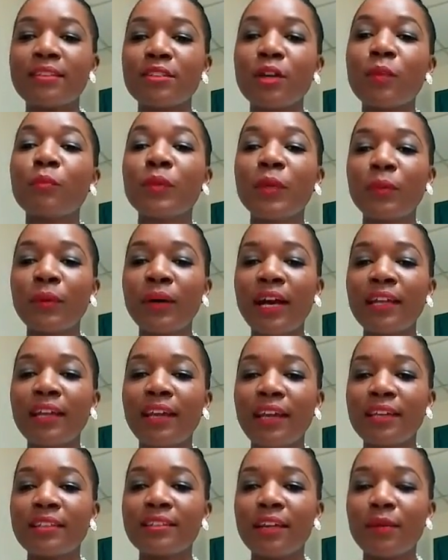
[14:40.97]
some people had
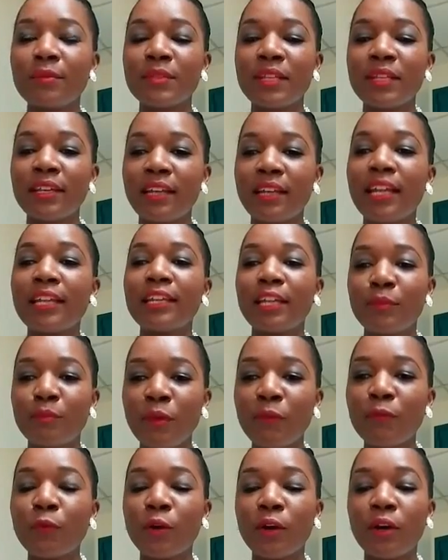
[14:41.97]
exams that ended
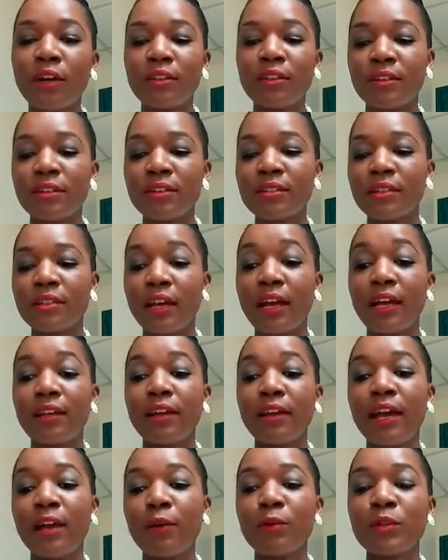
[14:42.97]
before others.
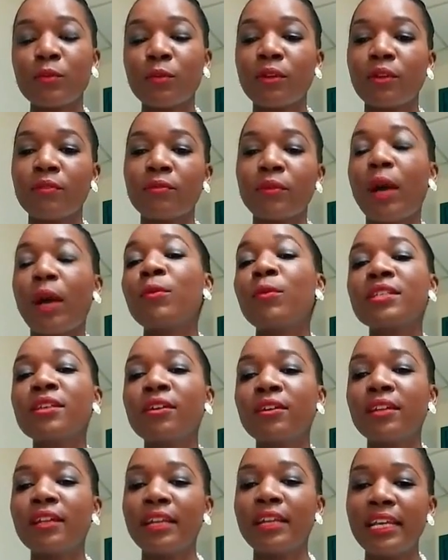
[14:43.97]
And I was I
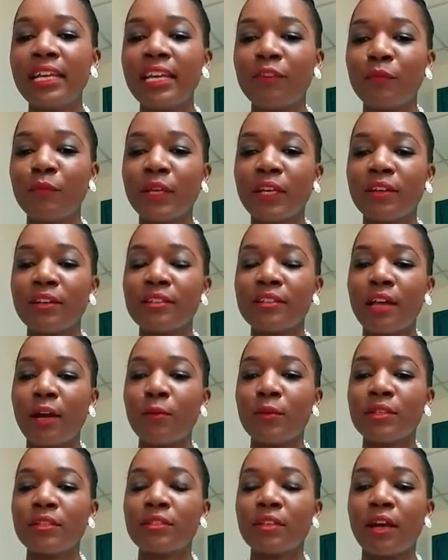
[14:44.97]
wasn't going to leave because
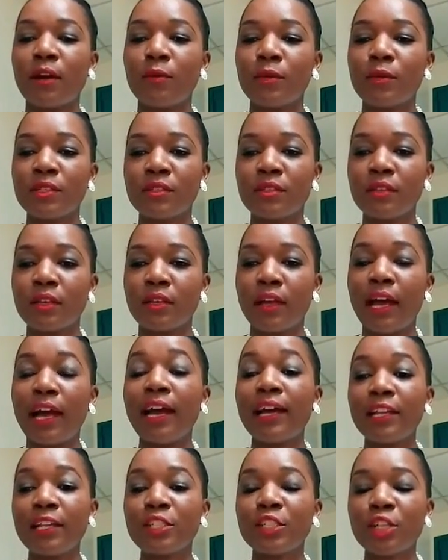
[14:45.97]
I
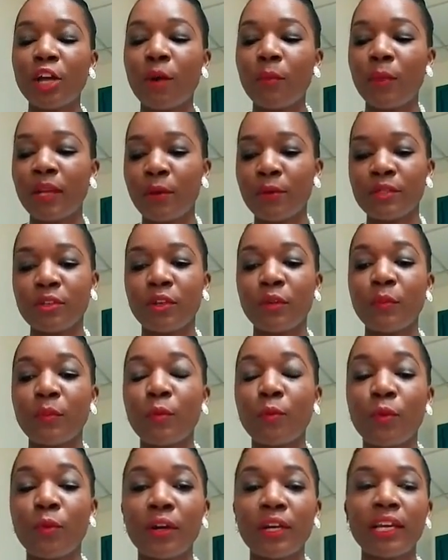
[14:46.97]
had a job and I was going to be
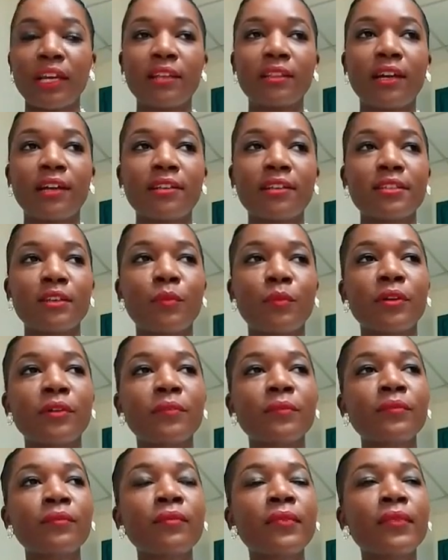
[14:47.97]
working that
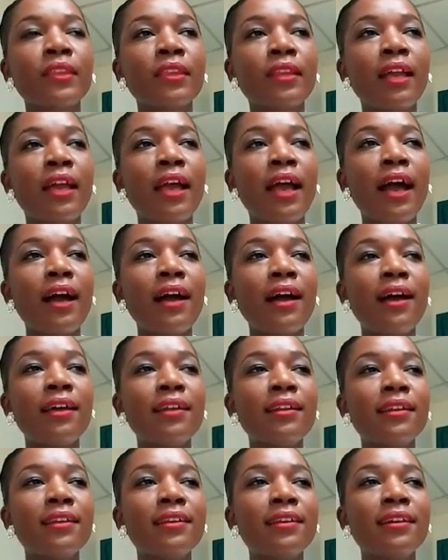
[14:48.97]
summer.
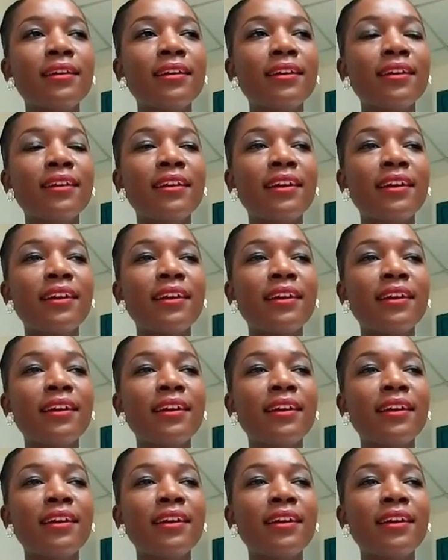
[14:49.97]
And